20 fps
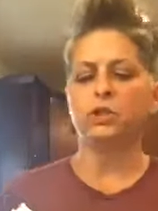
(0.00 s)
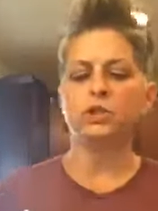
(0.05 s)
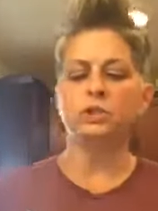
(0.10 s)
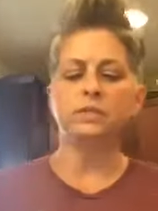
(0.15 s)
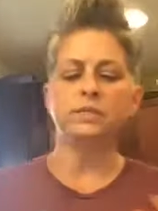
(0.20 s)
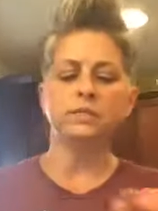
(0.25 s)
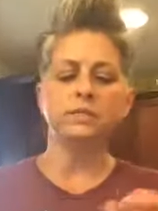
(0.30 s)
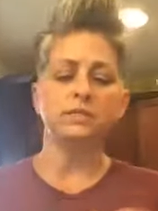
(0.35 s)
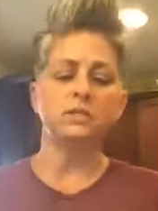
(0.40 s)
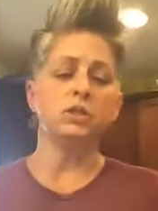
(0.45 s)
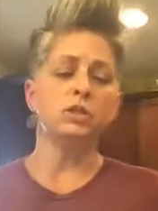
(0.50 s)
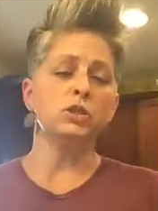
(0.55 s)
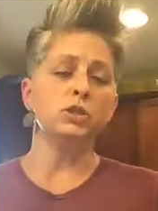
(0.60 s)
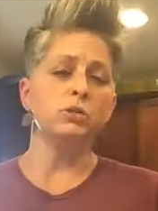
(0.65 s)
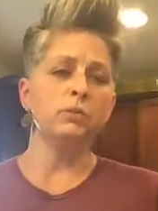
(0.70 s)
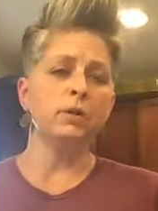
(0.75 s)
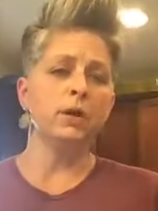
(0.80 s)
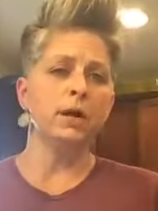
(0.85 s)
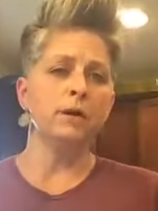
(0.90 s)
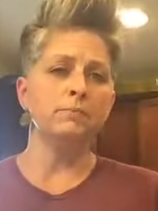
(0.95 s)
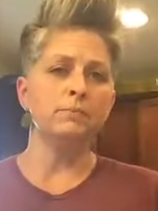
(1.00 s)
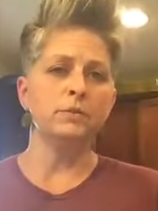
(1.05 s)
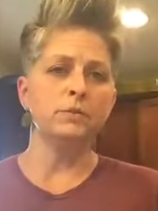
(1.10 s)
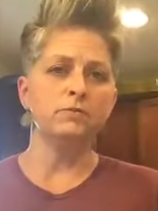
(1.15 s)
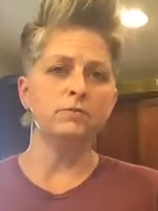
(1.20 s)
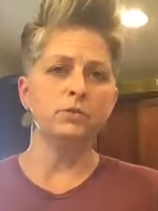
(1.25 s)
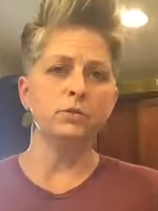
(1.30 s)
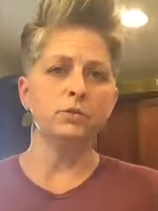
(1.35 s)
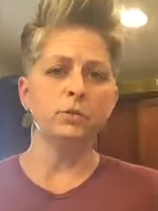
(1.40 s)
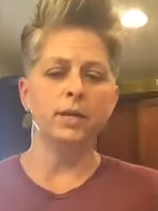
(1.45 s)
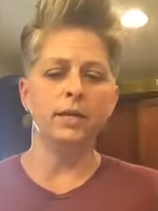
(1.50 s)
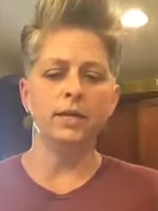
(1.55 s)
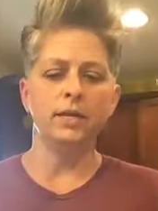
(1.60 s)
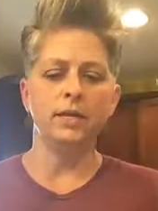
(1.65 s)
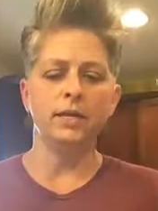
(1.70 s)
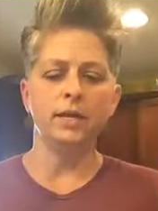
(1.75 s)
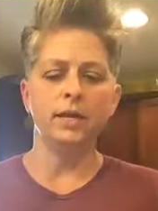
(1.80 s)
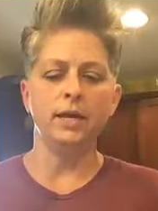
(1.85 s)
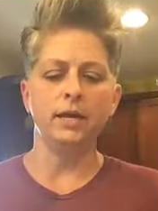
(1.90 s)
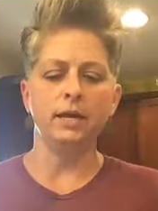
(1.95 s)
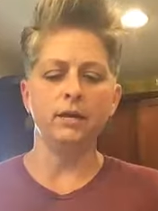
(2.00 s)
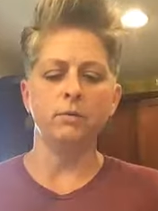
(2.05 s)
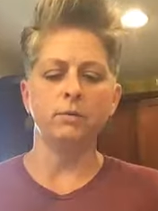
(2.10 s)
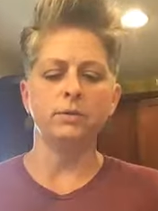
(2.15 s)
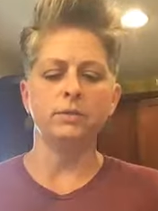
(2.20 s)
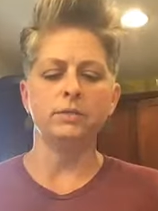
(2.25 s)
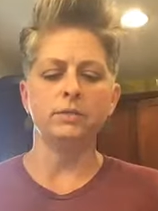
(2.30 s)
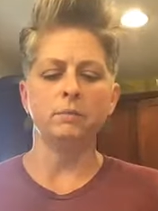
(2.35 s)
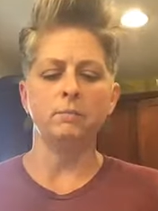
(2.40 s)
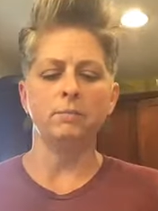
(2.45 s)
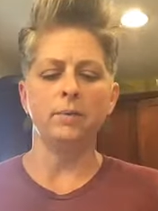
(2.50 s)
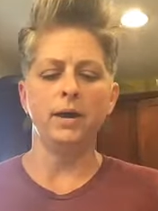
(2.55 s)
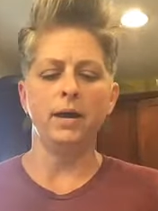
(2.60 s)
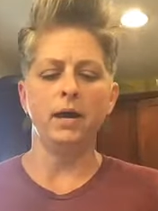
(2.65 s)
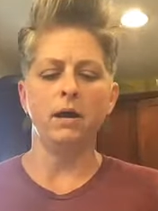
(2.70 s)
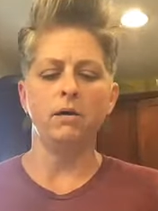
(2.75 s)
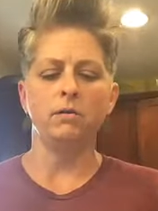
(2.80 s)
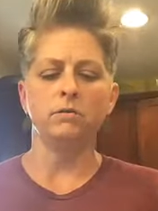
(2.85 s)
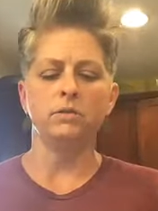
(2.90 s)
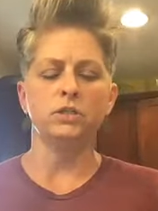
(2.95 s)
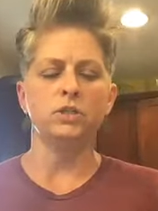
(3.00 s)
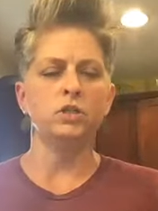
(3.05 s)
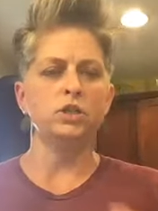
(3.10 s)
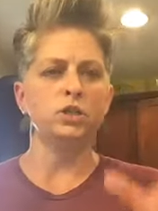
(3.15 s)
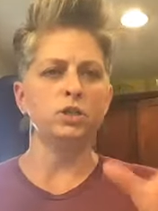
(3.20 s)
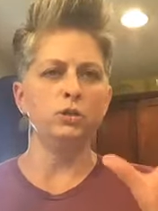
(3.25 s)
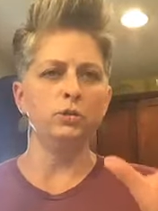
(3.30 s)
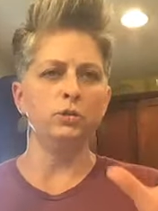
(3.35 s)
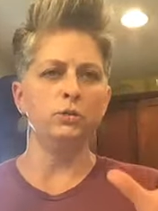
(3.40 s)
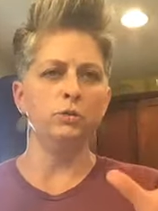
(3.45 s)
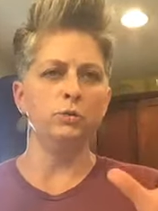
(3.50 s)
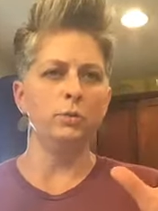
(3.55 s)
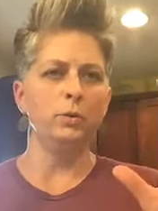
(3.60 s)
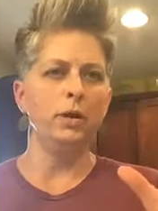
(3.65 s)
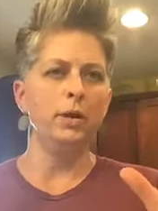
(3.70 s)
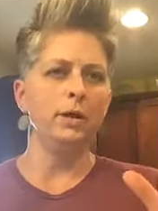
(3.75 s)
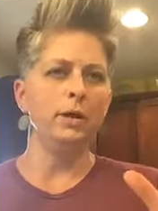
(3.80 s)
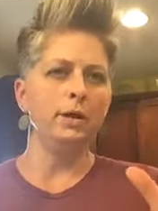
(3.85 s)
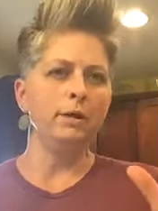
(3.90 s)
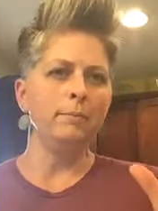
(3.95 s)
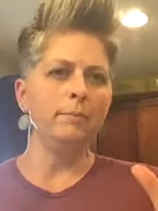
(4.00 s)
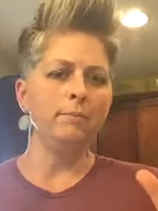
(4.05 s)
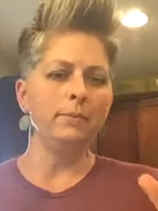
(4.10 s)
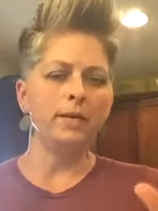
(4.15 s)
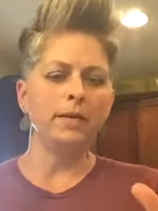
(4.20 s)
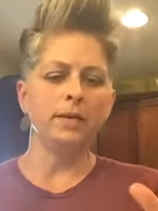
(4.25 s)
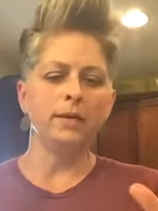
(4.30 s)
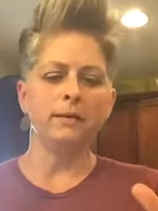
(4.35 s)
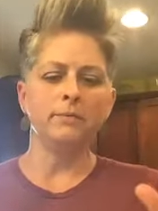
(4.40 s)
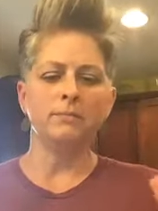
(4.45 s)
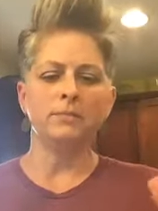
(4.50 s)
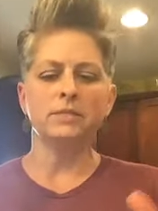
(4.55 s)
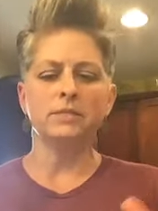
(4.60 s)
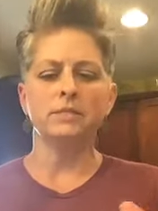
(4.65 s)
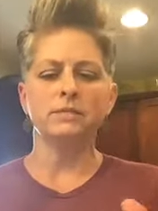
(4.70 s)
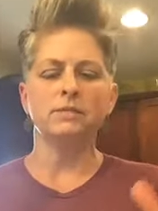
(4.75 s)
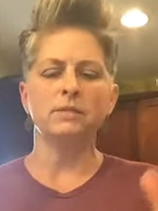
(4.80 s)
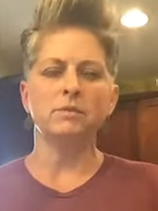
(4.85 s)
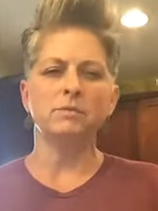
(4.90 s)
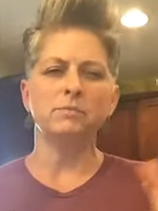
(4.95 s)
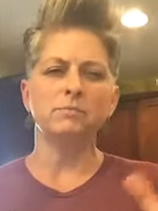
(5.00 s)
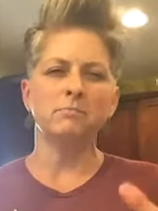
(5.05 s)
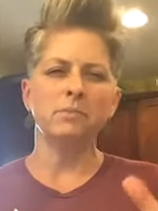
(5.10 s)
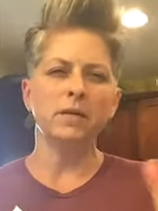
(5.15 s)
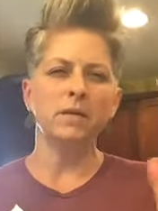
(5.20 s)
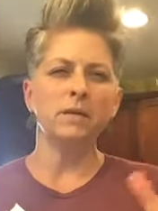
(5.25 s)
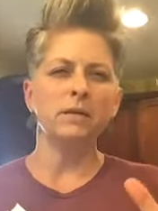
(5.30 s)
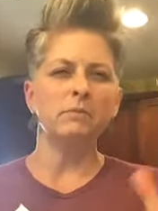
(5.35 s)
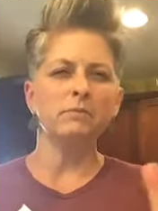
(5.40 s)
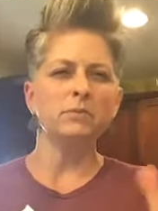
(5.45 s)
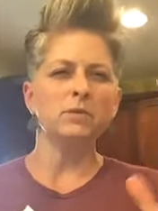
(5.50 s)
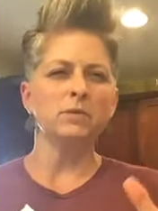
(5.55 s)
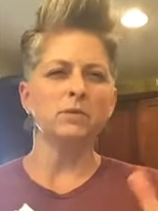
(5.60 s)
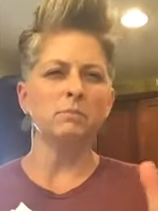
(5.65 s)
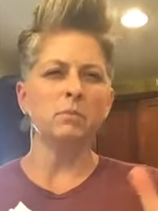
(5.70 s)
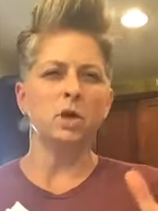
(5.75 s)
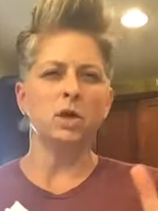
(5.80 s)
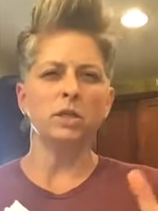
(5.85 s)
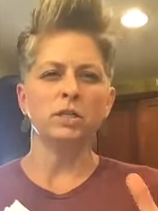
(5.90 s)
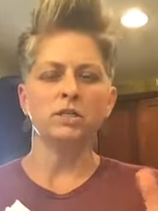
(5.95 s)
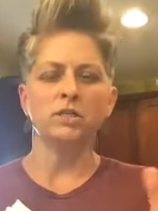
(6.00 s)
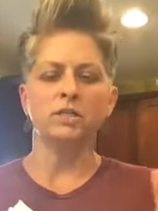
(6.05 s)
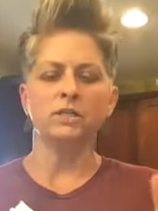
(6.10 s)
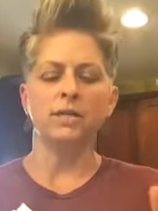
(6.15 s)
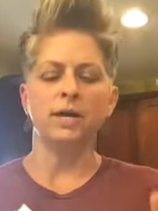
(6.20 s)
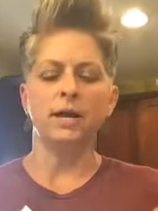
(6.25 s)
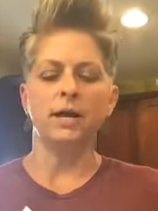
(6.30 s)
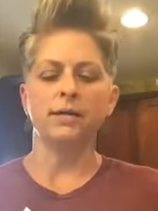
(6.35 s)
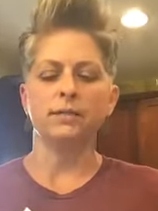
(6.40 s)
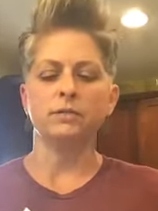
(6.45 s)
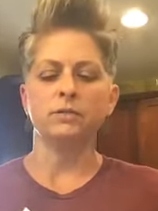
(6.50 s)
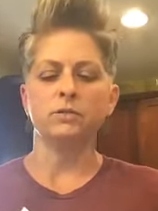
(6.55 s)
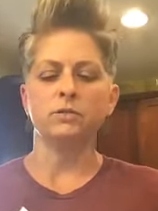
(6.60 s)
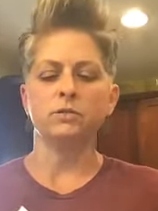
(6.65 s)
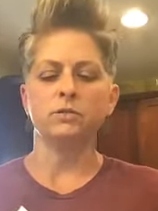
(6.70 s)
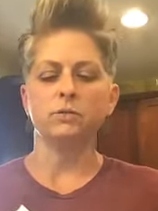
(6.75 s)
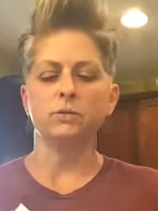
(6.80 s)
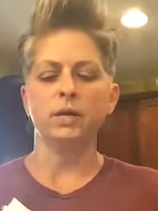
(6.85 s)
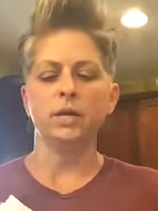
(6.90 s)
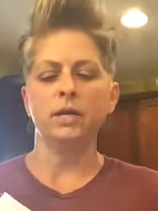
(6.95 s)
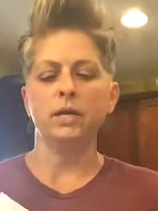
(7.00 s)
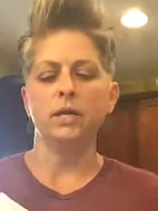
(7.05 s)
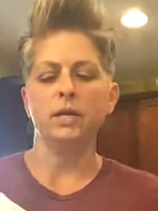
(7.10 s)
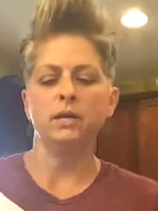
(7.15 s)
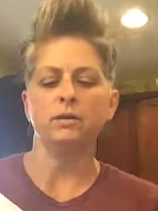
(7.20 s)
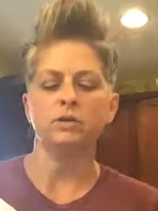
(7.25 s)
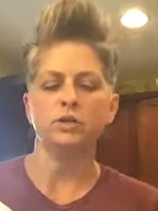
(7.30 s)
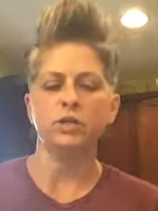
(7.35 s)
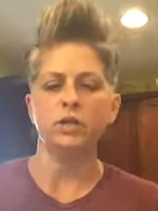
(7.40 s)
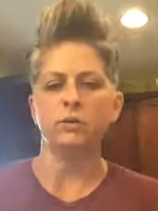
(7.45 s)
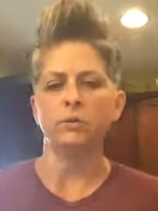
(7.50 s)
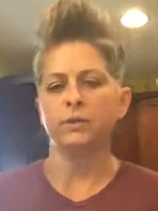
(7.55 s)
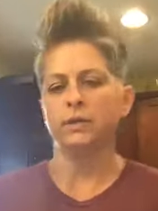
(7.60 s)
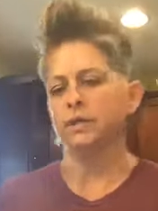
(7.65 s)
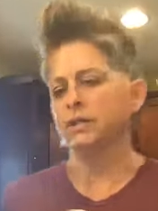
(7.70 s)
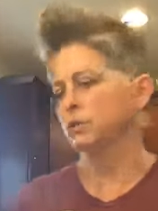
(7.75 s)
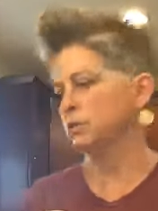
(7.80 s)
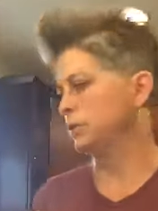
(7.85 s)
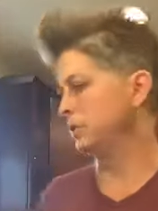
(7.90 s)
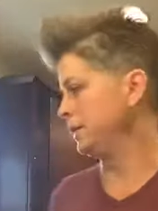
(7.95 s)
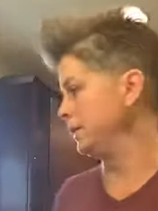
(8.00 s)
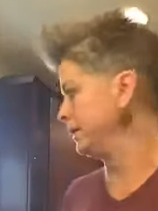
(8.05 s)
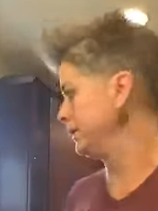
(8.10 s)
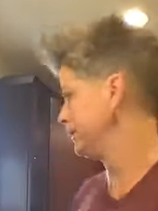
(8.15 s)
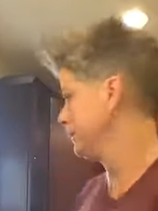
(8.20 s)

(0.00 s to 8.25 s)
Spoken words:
This is 2 cups of zucchini, and it was about 2 medium smallish size zucchini. I'll show you what they look like.